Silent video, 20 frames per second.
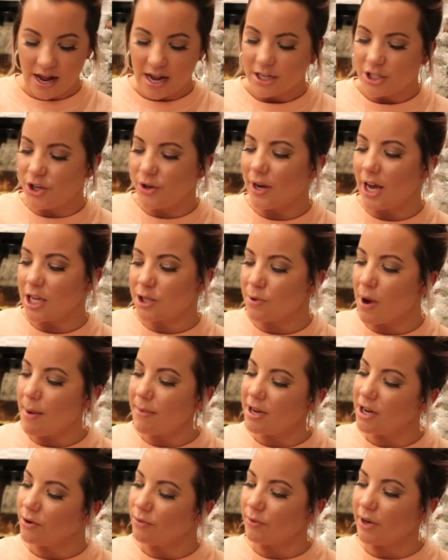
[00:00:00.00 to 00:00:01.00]
Do you guys want
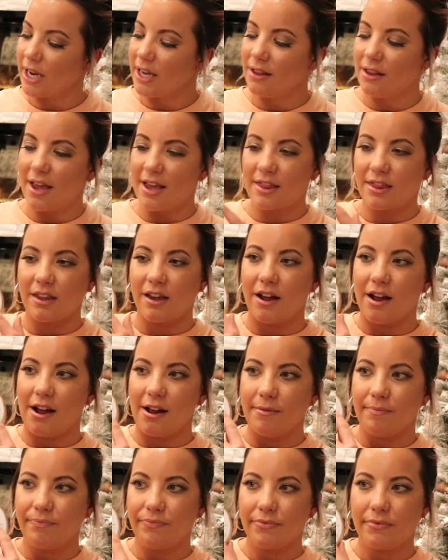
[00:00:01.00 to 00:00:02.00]
me to read like
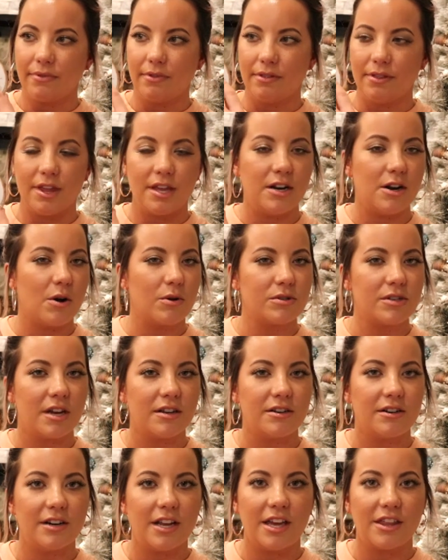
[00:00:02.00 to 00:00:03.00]
the notes
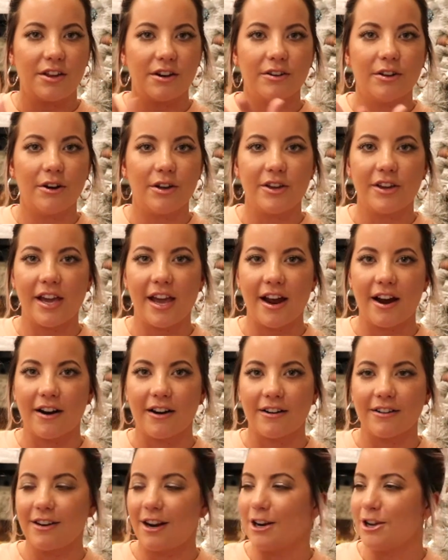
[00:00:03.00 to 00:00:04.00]
underneath or don't you
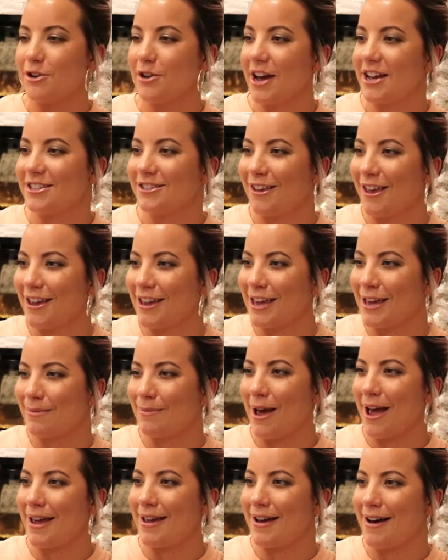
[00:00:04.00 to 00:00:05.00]
care? Are you guys liking
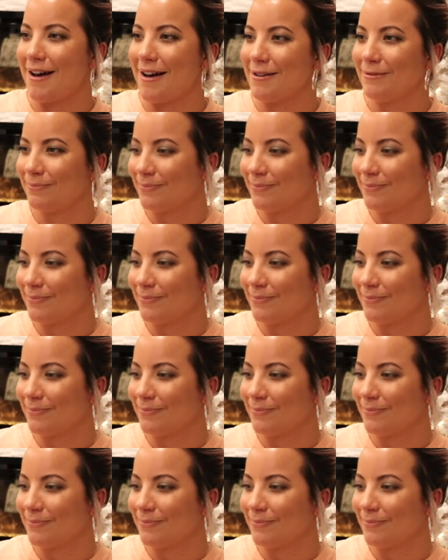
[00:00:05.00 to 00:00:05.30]
my